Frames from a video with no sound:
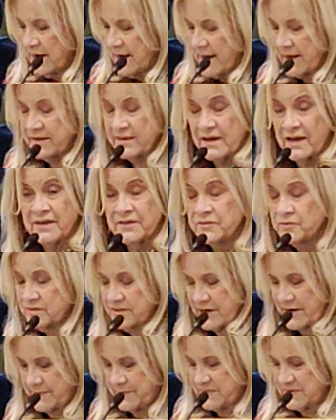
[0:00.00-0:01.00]
and other
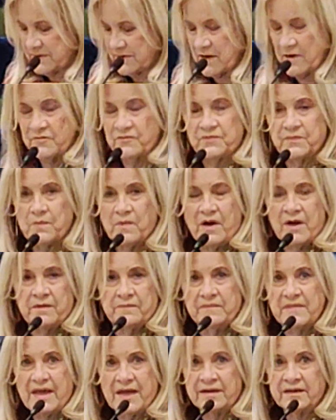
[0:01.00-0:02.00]
types
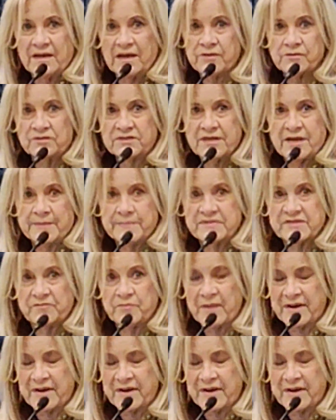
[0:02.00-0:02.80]
of